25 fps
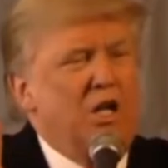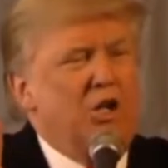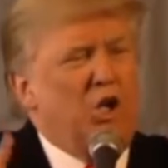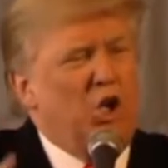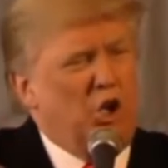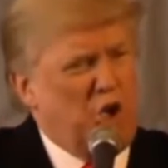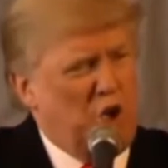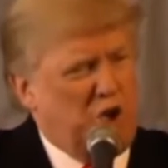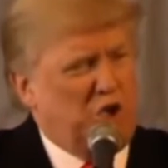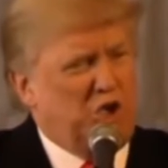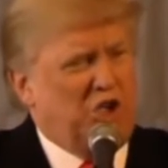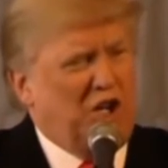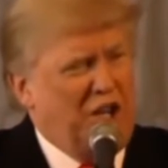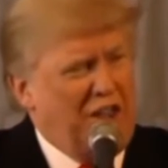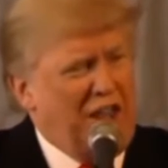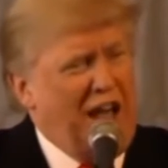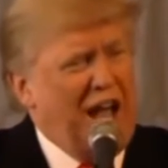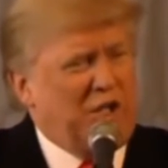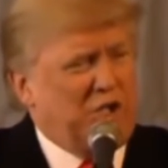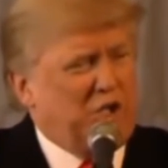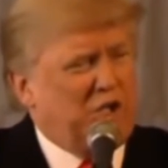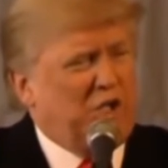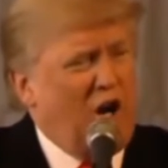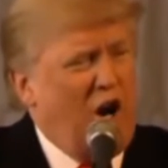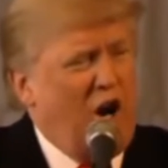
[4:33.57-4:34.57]
Did you see
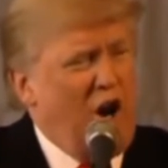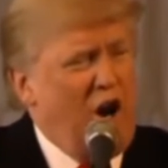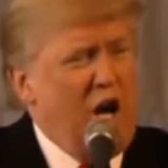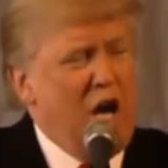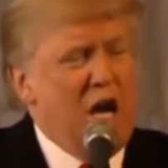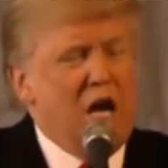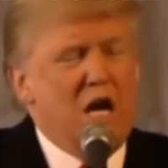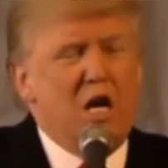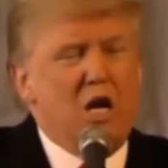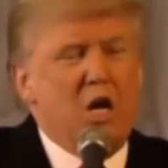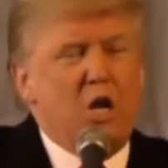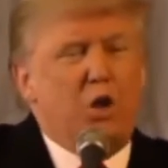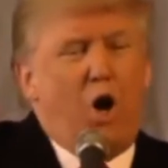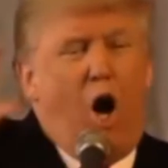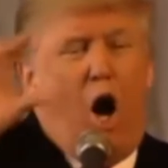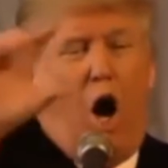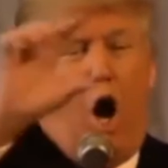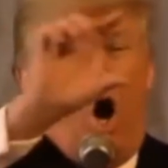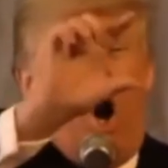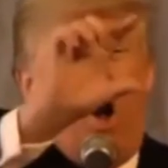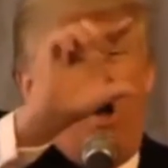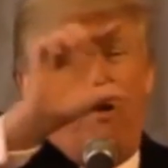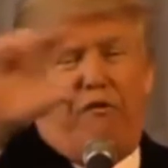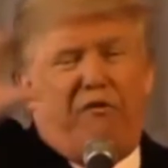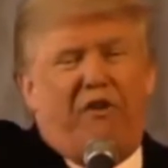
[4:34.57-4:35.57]
that story? The
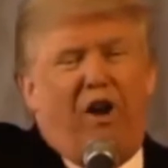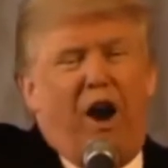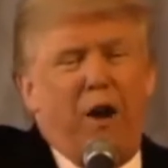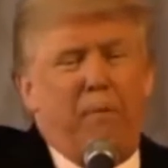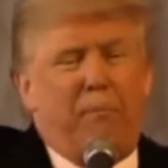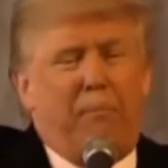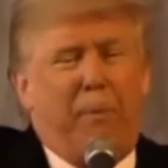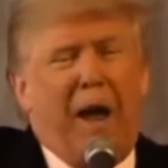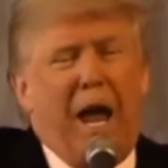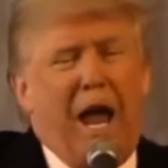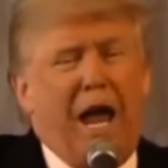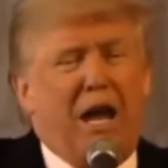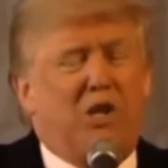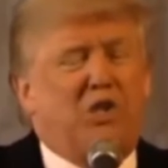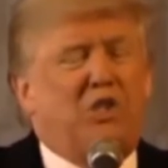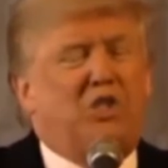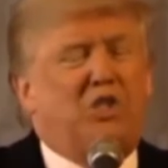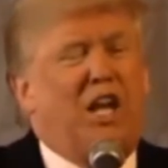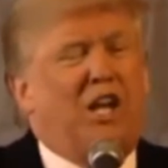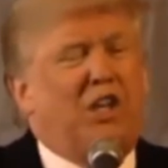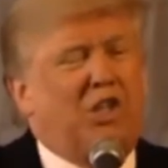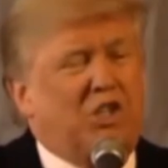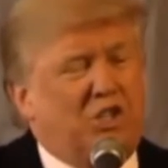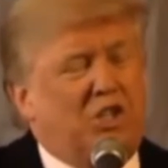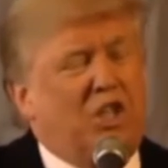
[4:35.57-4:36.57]
whole front
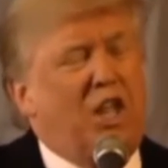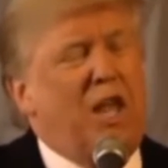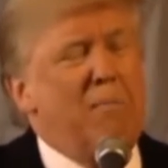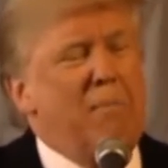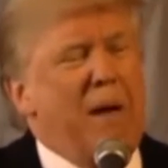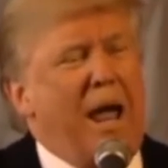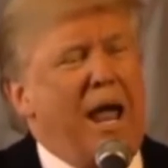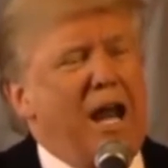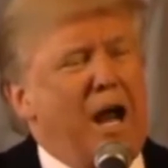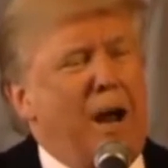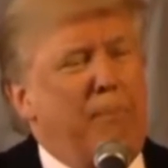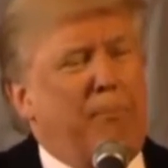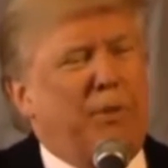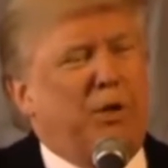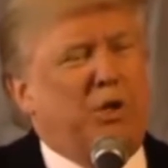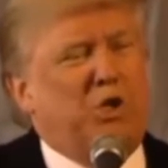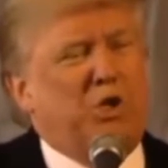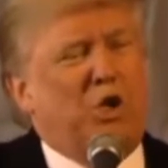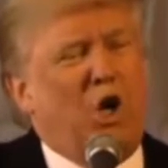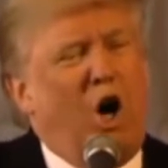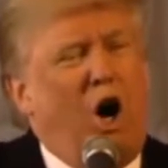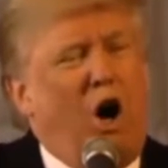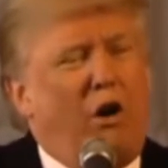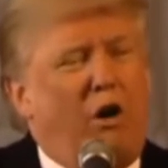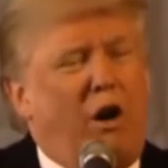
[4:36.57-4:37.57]
page, they made up a
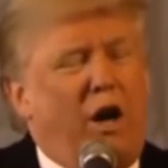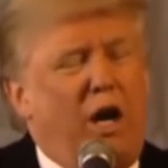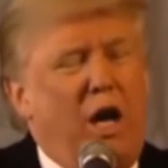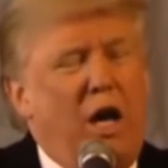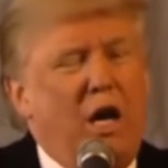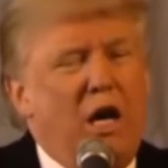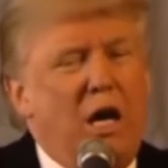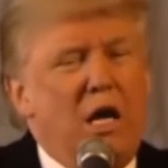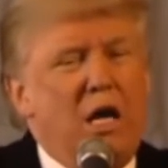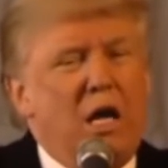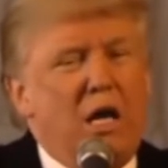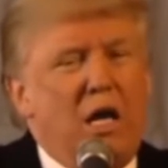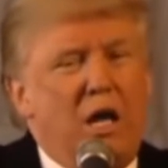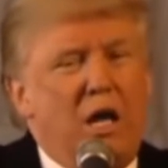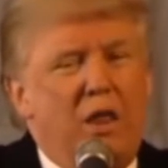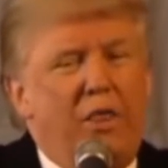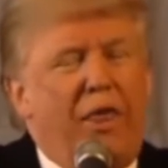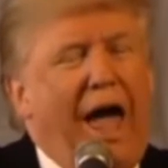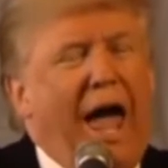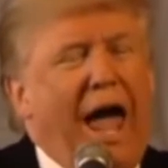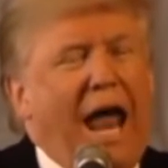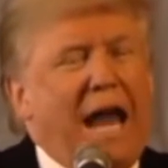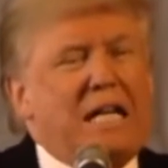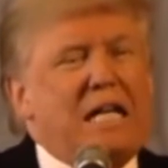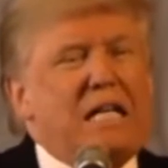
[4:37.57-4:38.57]
story
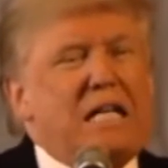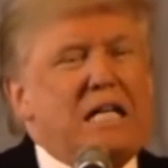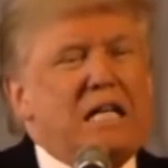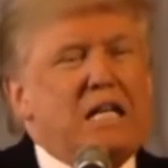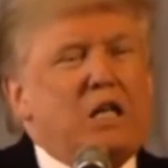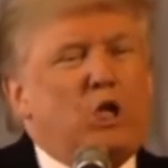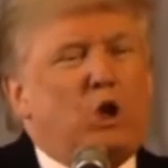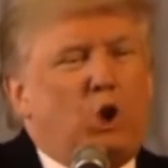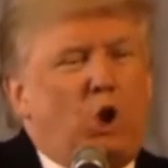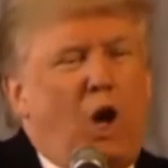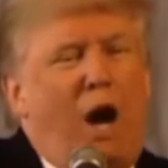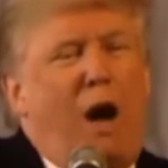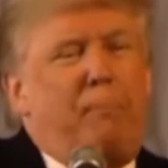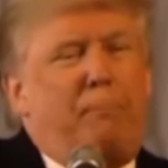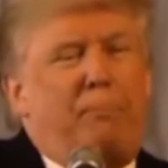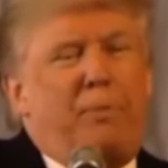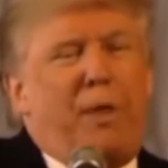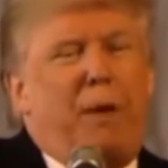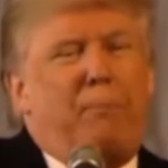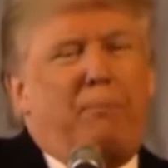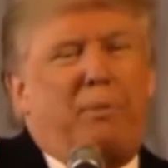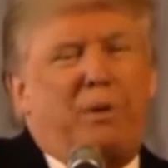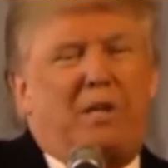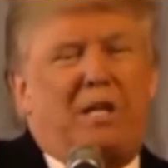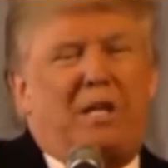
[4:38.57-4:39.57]
that
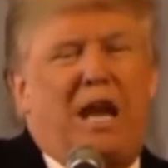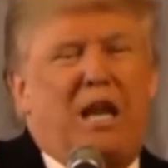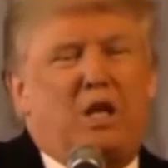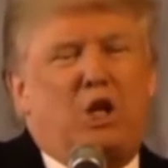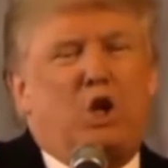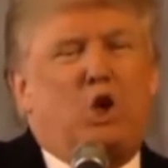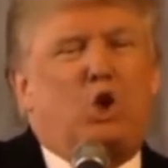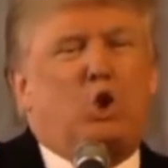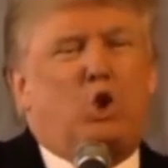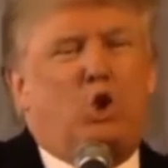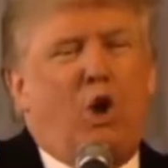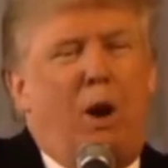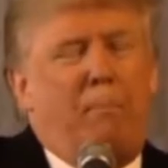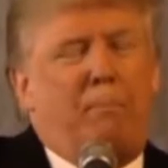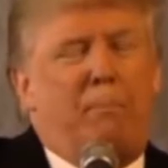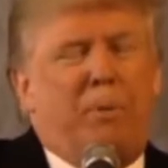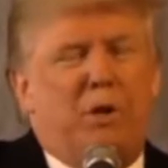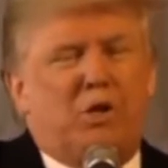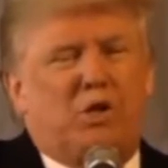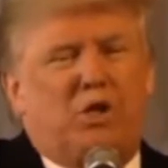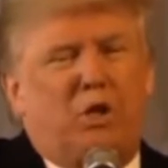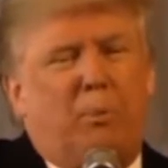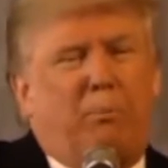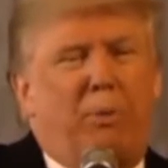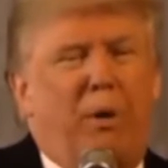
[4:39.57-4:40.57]
Trump, they pretended Trump
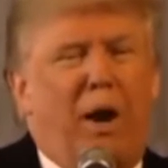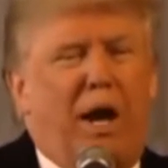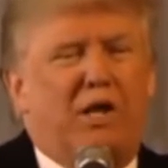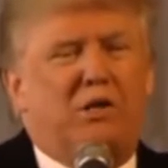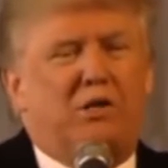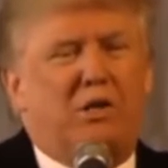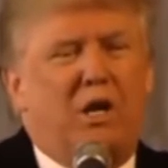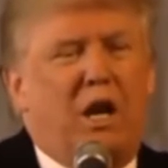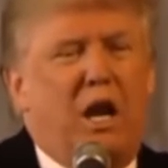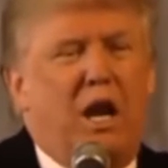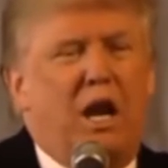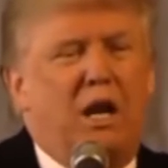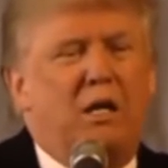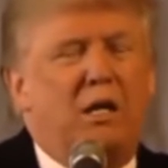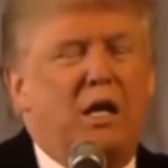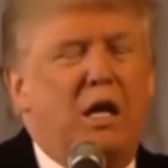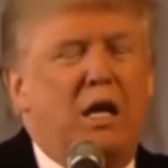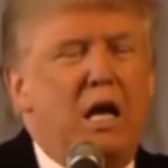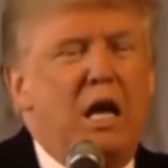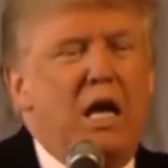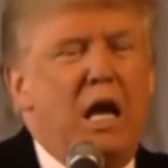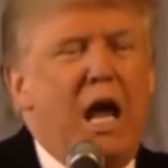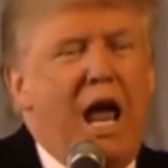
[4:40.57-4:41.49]
is the president,